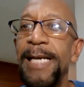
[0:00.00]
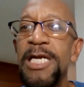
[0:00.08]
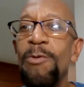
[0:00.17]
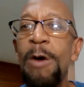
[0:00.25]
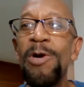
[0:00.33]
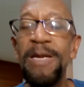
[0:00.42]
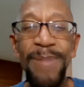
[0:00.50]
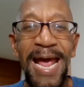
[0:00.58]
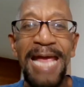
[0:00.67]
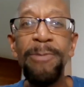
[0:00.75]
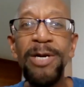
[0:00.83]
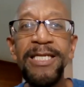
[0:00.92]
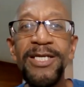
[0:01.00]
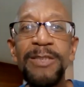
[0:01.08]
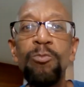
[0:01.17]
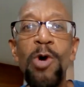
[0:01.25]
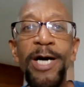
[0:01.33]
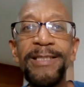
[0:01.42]
I know I want to pay him, but he
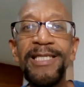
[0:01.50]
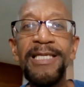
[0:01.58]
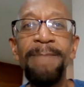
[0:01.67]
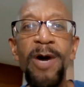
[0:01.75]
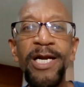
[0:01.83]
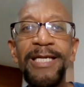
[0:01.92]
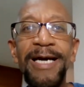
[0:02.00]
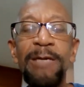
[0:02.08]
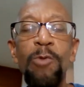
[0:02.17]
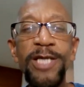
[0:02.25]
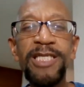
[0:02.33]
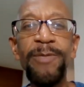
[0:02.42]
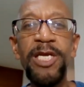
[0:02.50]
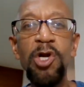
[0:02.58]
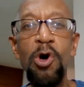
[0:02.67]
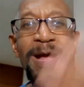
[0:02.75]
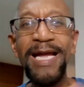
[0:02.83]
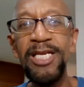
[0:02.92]
doesn't want the money now. He wants me to
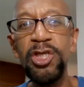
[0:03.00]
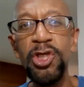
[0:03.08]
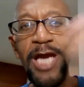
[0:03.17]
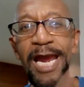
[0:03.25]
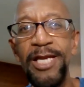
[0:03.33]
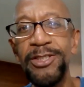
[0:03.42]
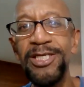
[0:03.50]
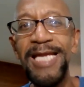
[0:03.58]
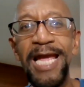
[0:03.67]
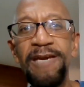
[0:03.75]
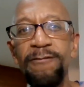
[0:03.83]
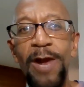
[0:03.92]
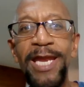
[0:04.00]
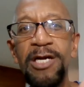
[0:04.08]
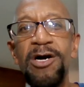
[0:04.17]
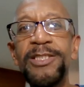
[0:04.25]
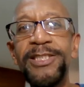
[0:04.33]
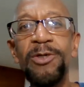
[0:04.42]
go back and change the negative
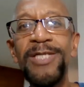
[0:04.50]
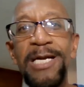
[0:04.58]
rating also.